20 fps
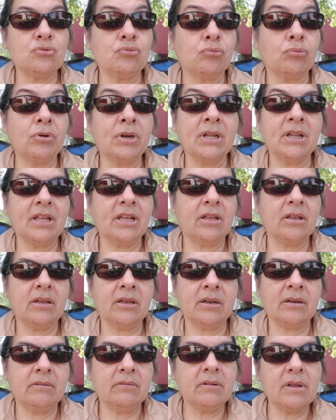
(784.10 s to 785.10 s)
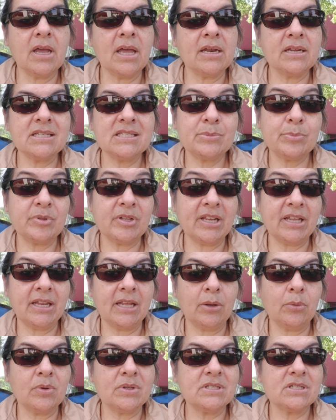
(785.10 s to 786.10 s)
really good at
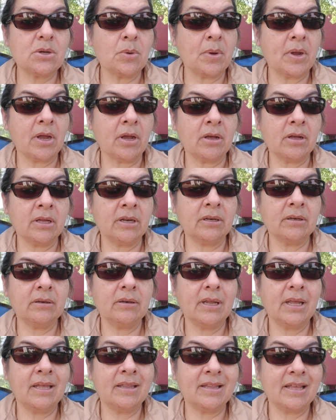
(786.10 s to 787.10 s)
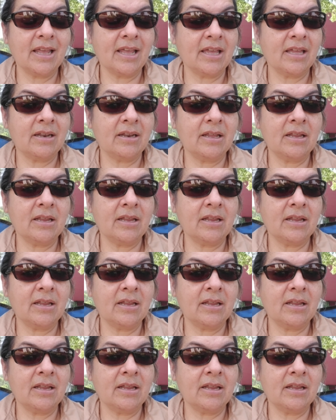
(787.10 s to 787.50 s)
explaining what's going on in the head.